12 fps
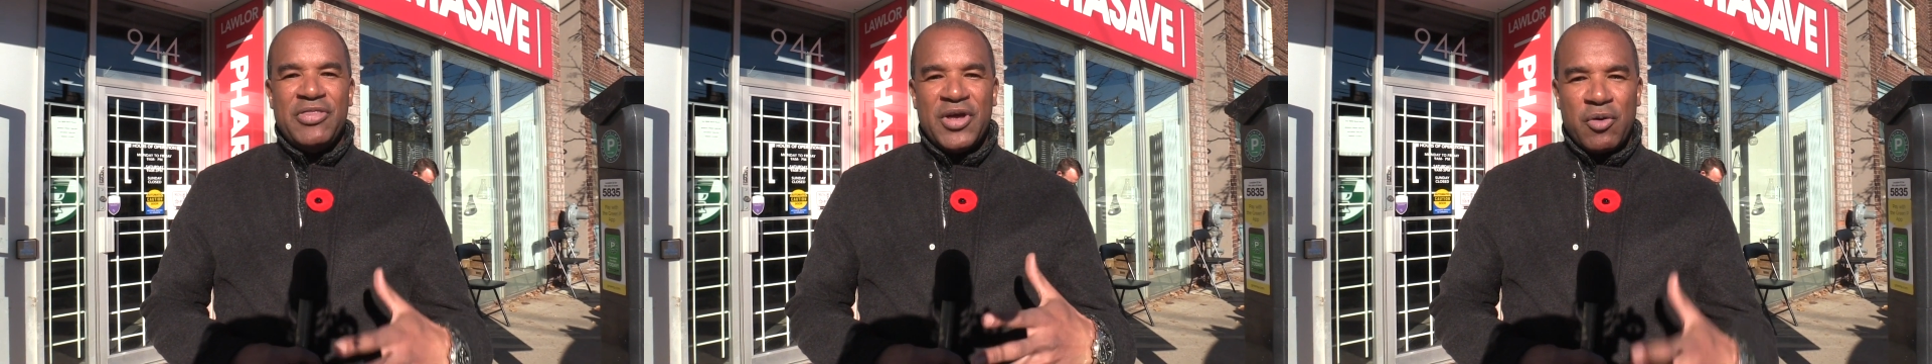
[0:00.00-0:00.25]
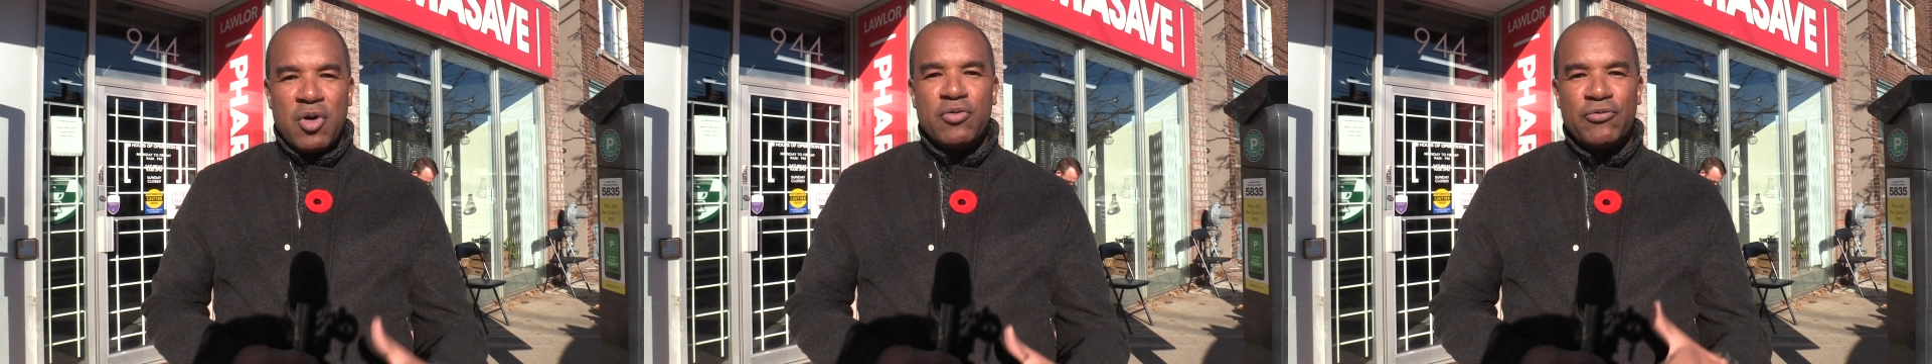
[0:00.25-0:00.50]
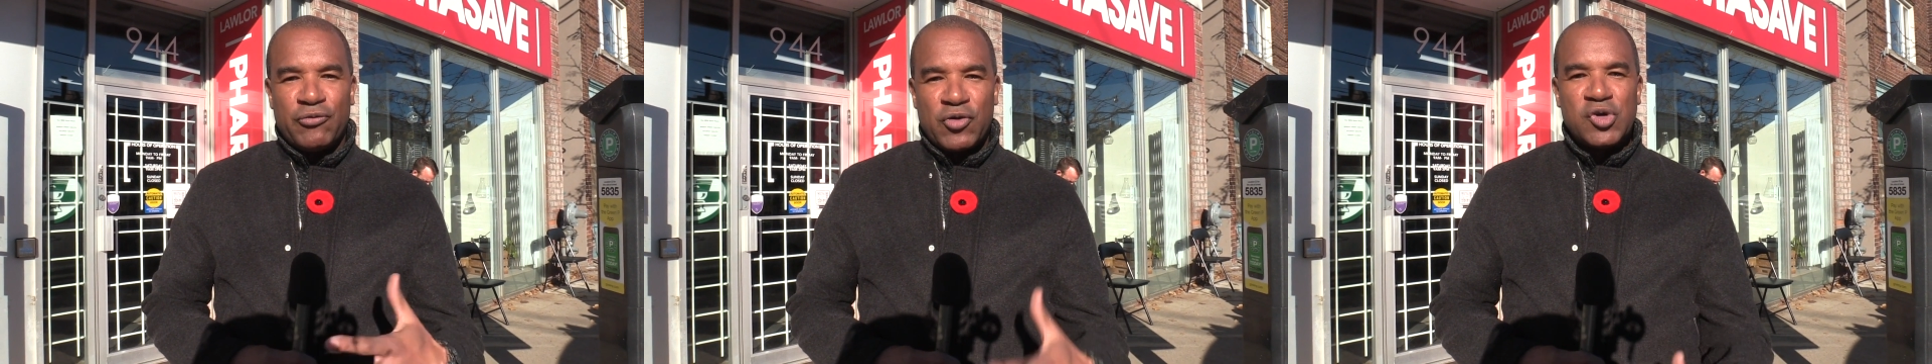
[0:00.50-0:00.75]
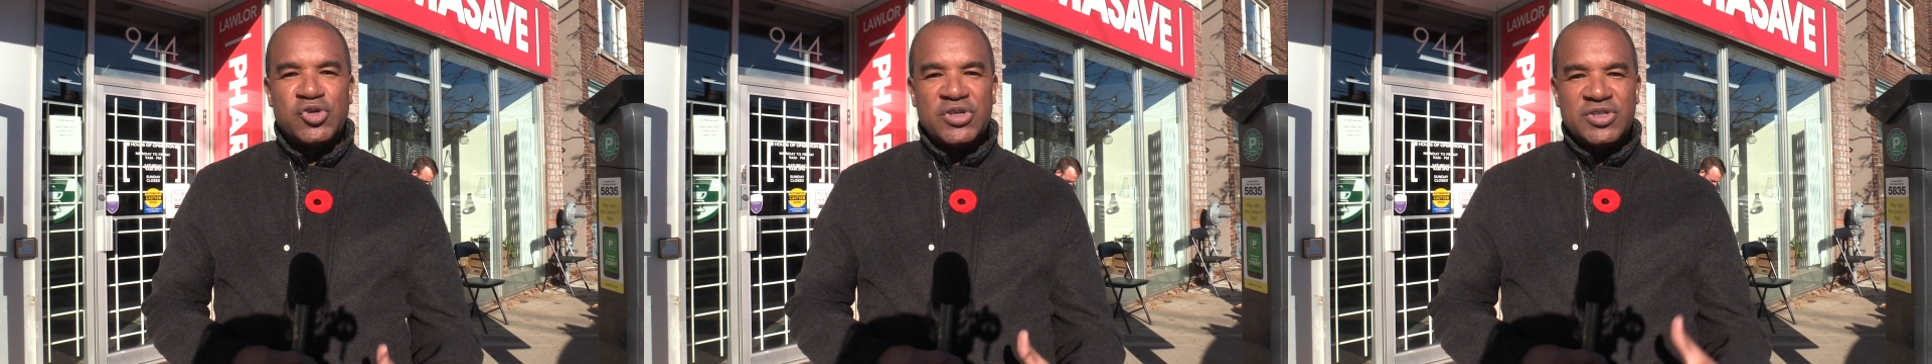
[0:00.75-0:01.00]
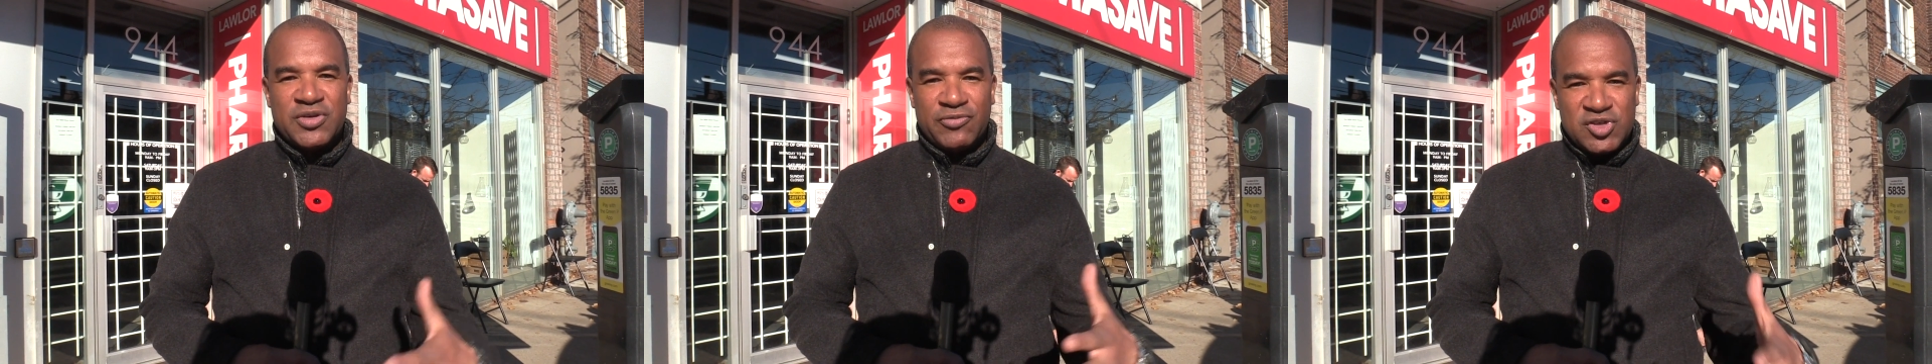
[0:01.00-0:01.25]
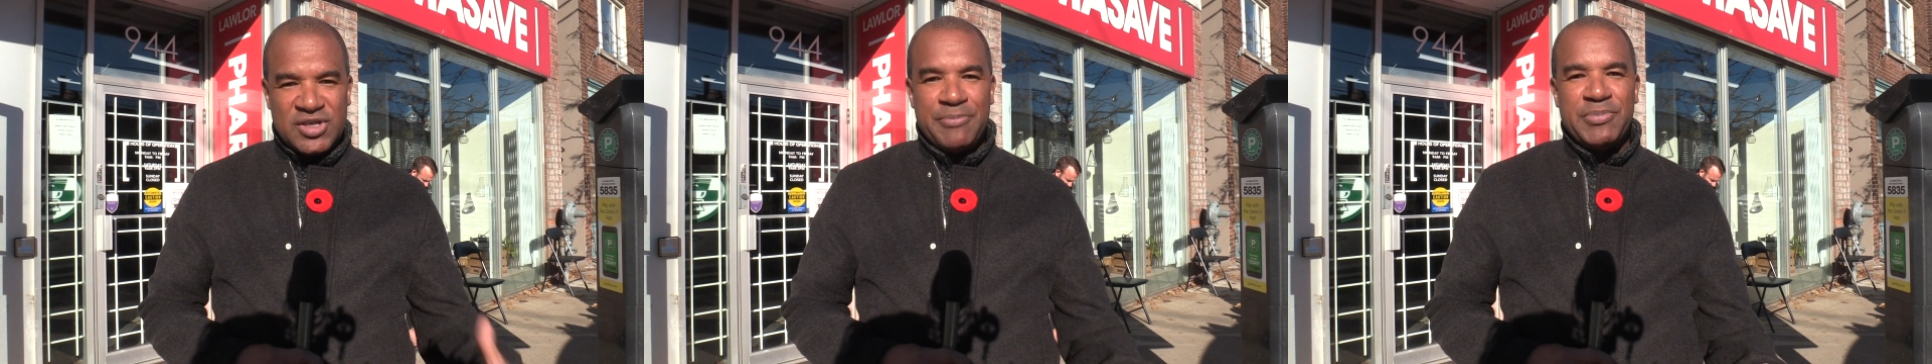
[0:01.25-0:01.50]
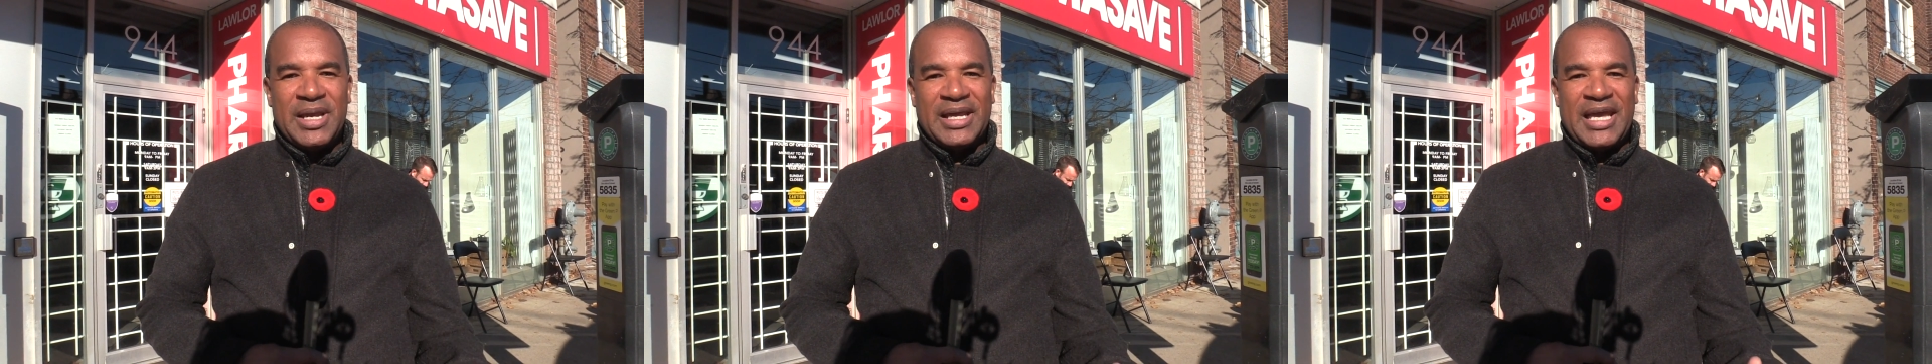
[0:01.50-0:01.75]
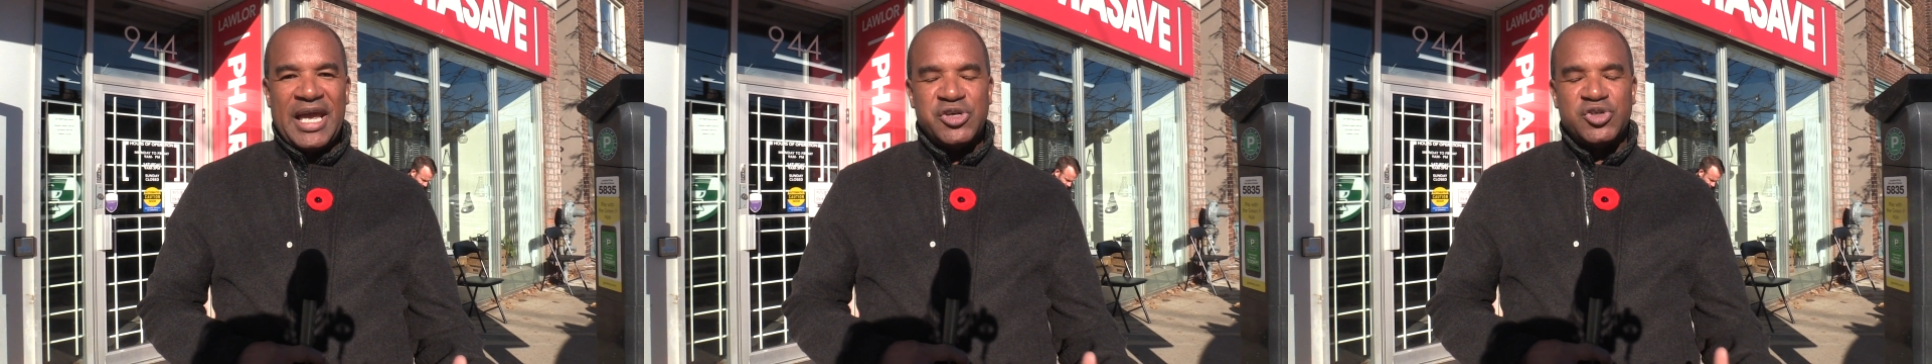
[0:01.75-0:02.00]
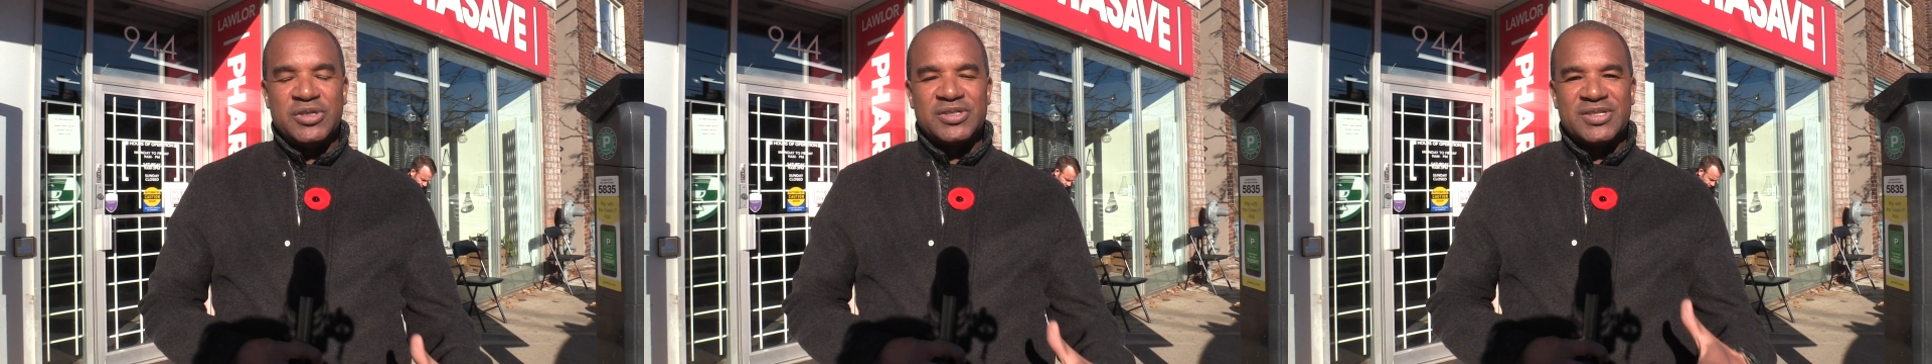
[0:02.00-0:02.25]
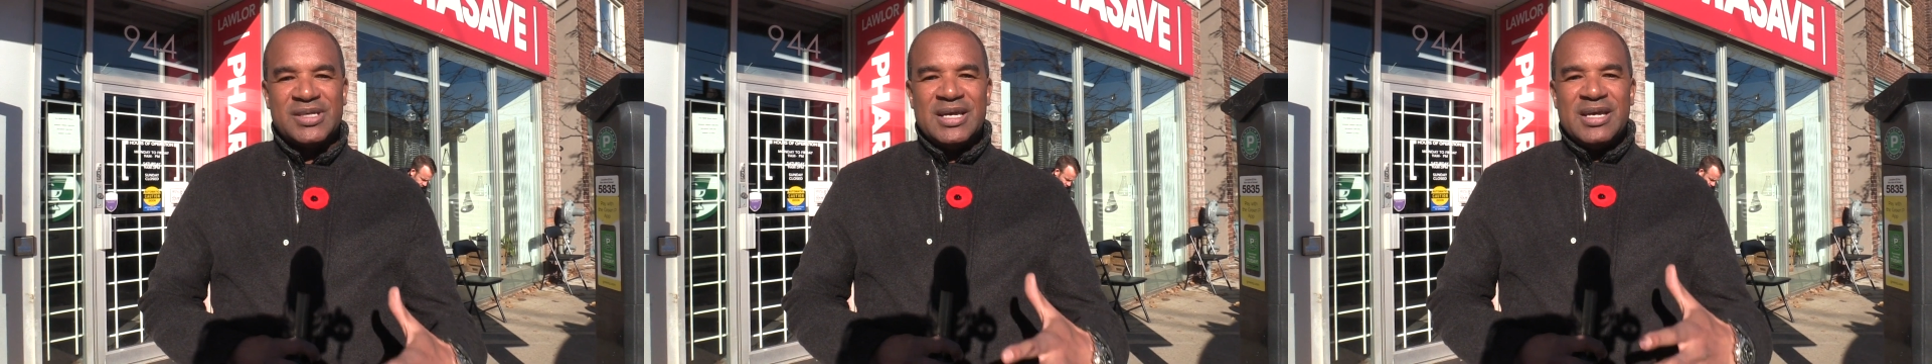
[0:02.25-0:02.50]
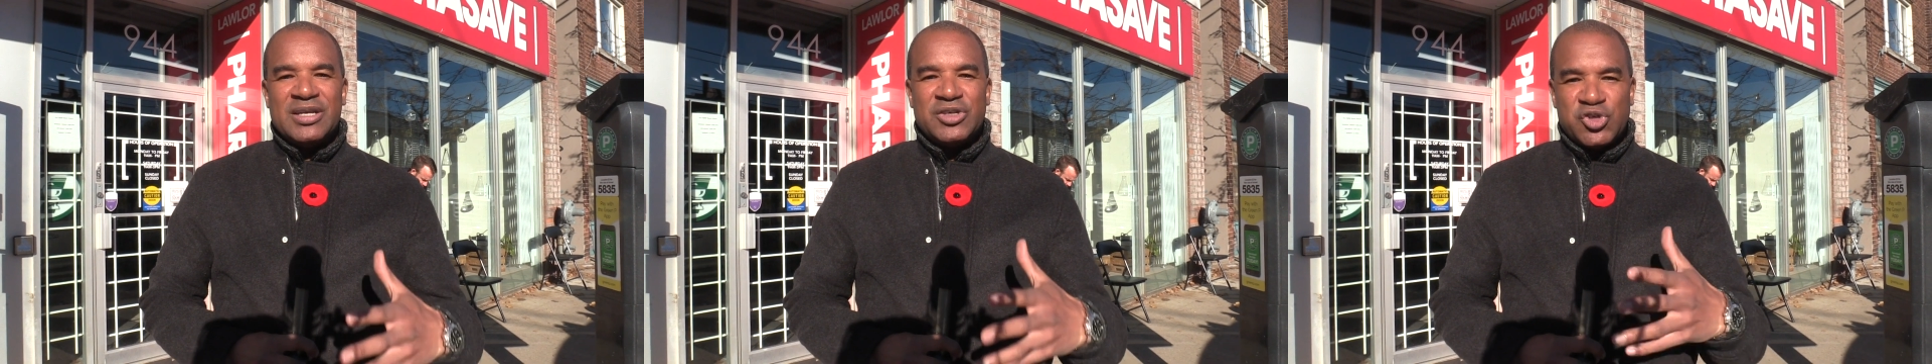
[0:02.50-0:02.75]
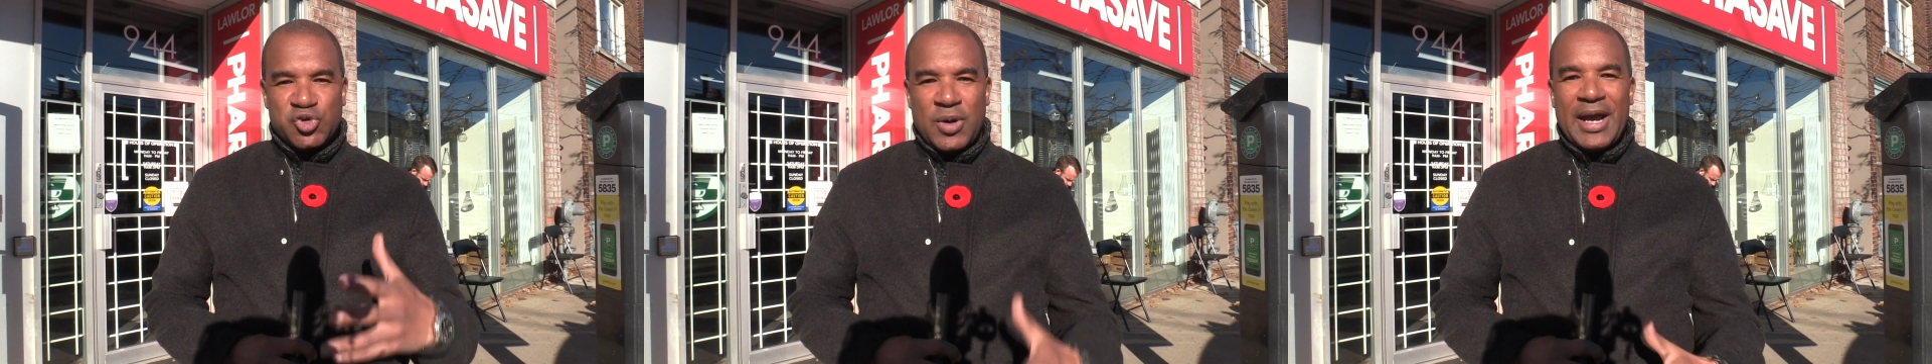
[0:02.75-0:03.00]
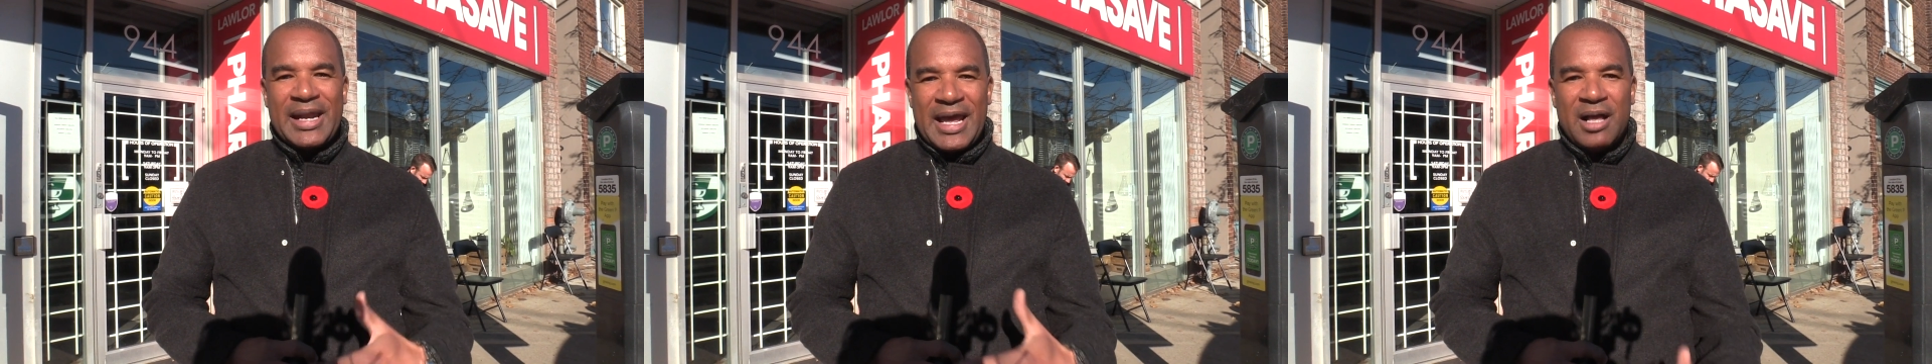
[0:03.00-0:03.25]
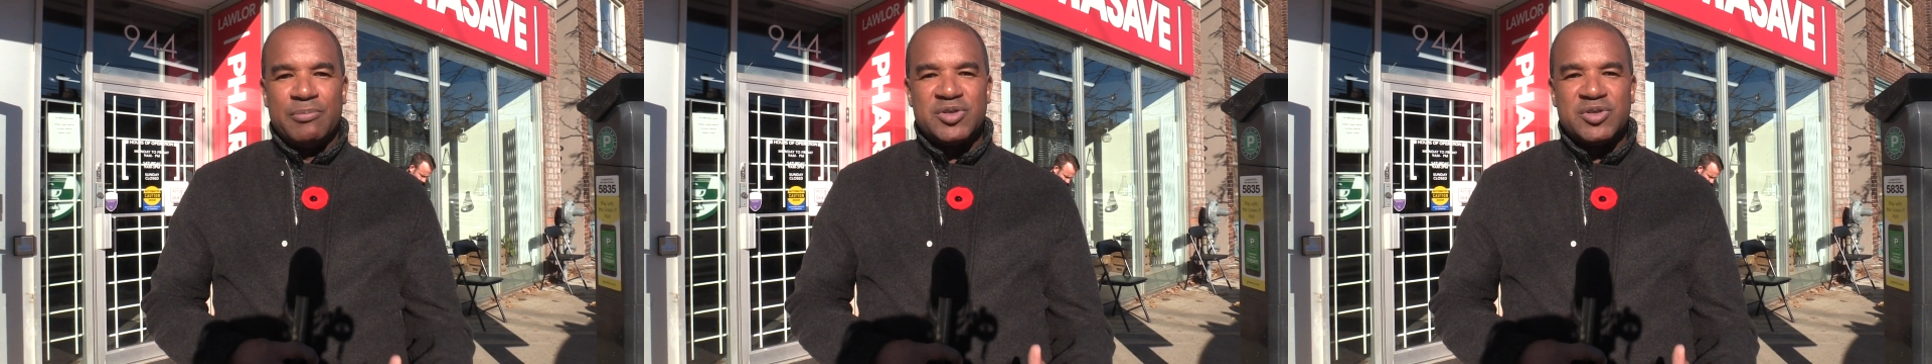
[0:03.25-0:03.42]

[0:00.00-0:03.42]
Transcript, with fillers: their own versions of some medications to try to help